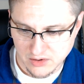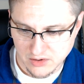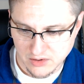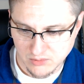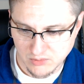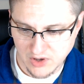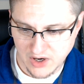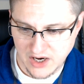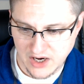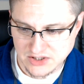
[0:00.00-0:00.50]

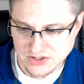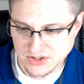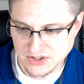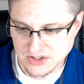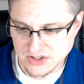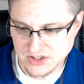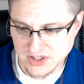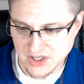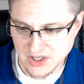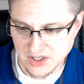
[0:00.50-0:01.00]
we're
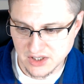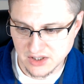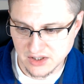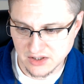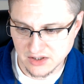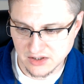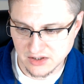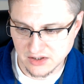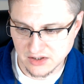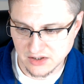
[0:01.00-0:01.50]
actually
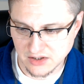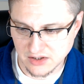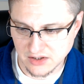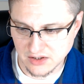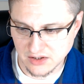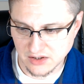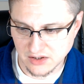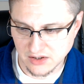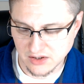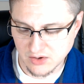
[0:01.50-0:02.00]
seeing
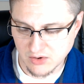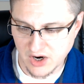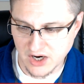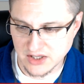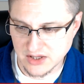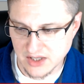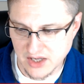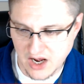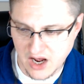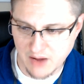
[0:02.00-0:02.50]

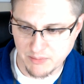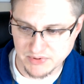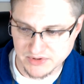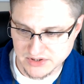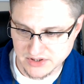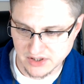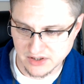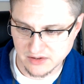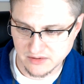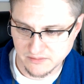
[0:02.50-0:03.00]
quite the
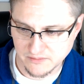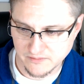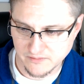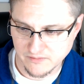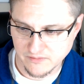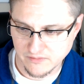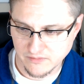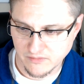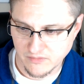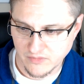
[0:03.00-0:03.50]
opposite.
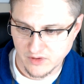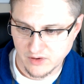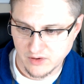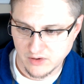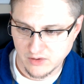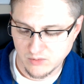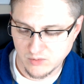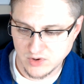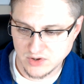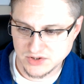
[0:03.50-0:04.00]

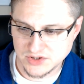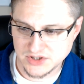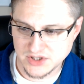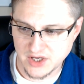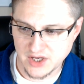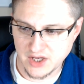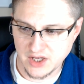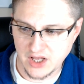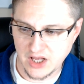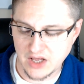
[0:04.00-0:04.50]
We're
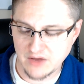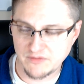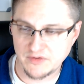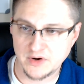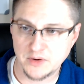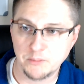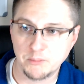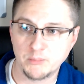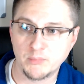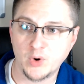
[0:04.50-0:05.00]
seeing
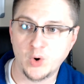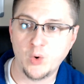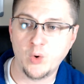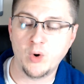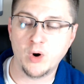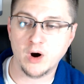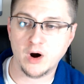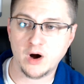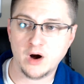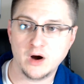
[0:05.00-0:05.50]
even
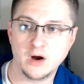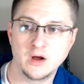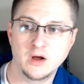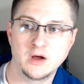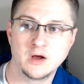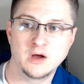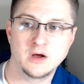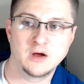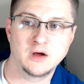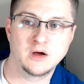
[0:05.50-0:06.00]
more
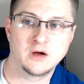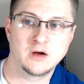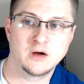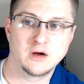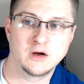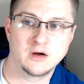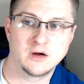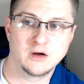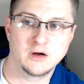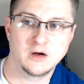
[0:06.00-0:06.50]

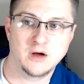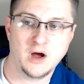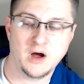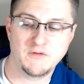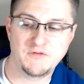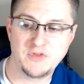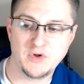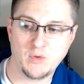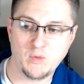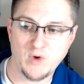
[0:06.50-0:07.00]

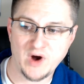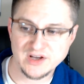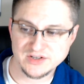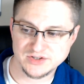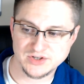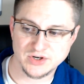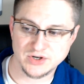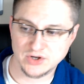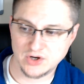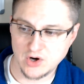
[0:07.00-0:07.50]
of the
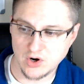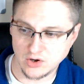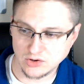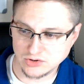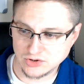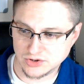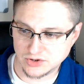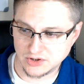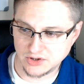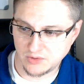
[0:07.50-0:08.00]
Western
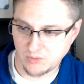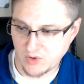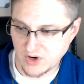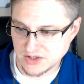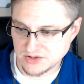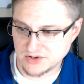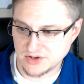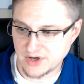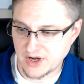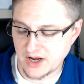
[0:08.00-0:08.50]
culture and
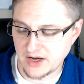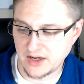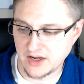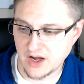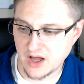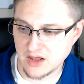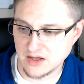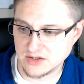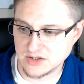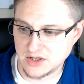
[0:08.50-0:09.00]
Western
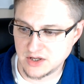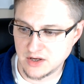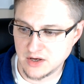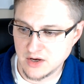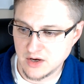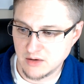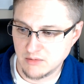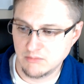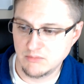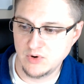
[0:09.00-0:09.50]
ideology
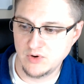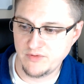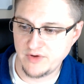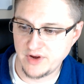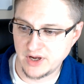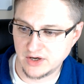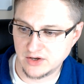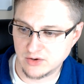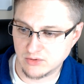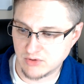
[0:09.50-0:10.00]

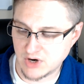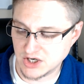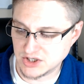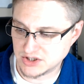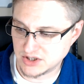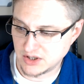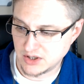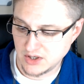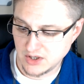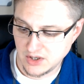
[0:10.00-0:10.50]
moving into
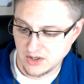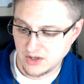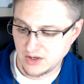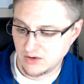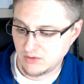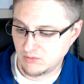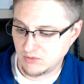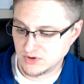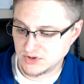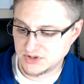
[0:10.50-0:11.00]
Russia.
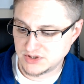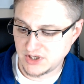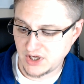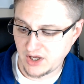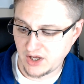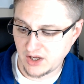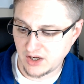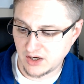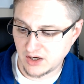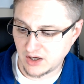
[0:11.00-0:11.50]
We're
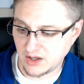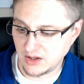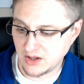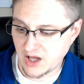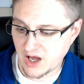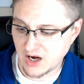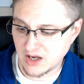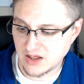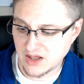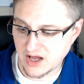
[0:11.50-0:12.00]
seeing a
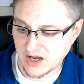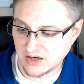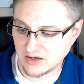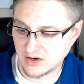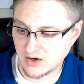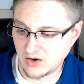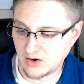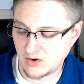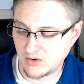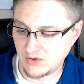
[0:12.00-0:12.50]
lot of that
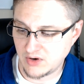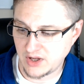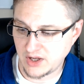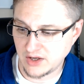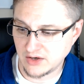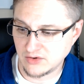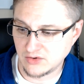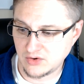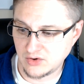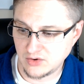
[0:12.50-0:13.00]
go
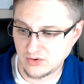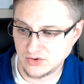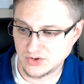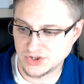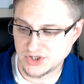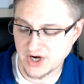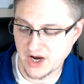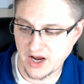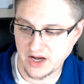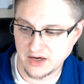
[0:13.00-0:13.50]
into
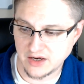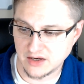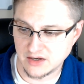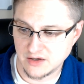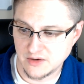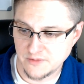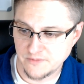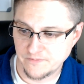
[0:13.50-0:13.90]
China.